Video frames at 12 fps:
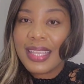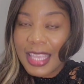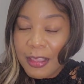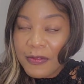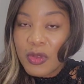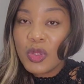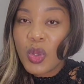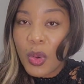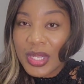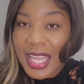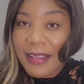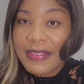If you
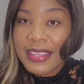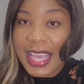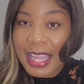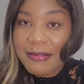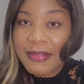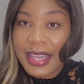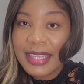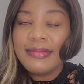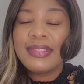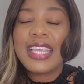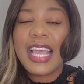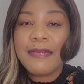don't have
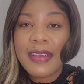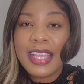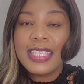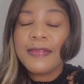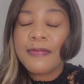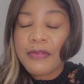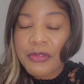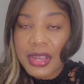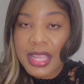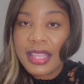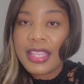Canva, Canva is free.